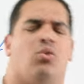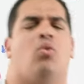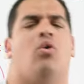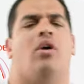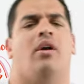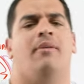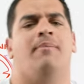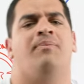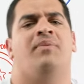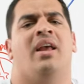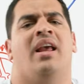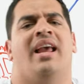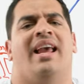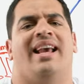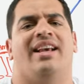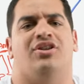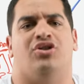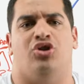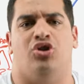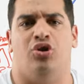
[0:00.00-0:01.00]
one
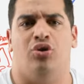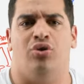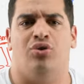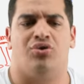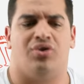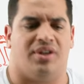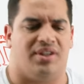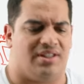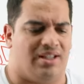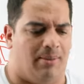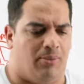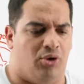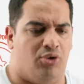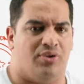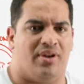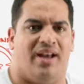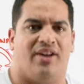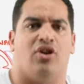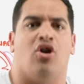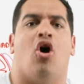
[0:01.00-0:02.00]
is usually someone
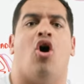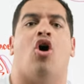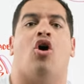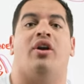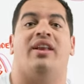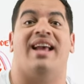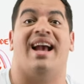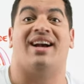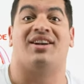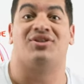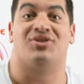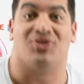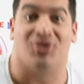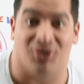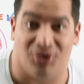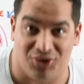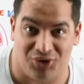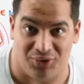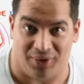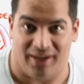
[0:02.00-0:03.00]
who's had cardiac
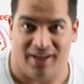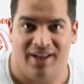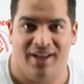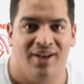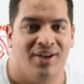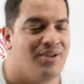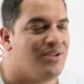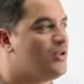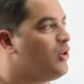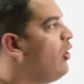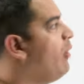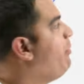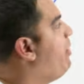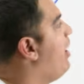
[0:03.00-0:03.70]
surgery. So a